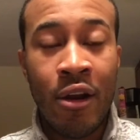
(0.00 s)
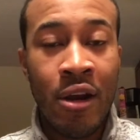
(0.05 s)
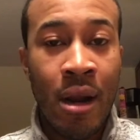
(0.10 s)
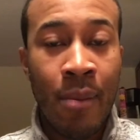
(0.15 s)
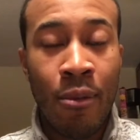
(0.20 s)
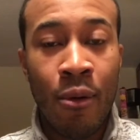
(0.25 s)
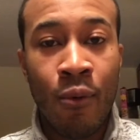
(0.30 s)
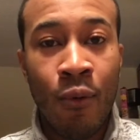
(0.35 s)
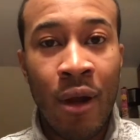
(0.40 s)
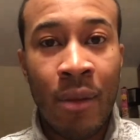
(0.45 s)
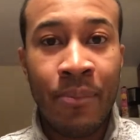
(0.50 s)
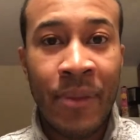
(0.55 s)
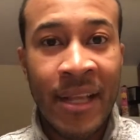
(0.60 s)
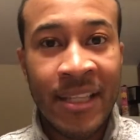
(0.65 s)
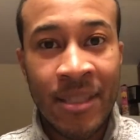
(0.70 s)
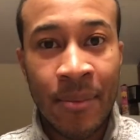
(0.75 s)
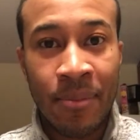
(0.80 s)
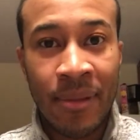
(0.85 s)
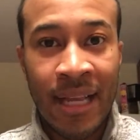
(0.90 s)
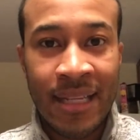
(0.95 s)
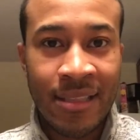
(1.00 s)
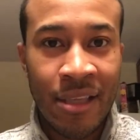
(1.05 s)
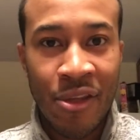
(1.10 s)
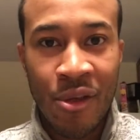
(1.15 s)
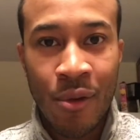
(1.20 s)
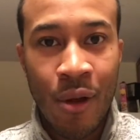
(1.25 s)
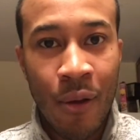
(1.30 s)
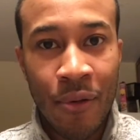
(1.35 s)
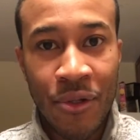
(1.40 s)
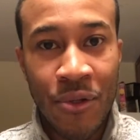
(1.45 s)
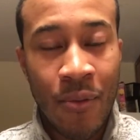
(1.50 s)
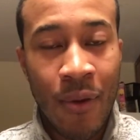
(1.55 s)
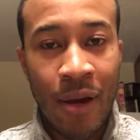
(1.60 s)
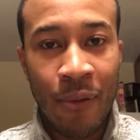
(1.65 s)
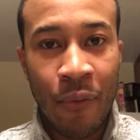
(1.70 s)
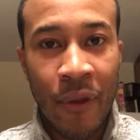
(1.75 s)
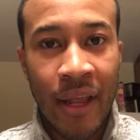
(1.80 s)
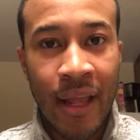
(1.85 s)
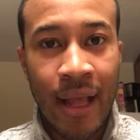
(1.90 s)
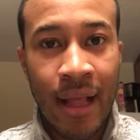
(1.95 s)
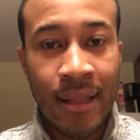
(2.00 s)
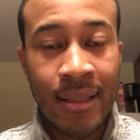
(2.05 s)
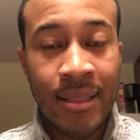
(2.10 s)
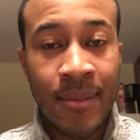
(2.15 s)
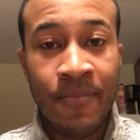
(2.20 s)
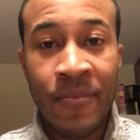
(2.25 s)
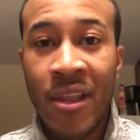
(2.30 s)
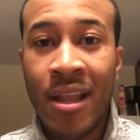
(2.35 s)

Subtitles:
number one pizza place that you go to on weekends?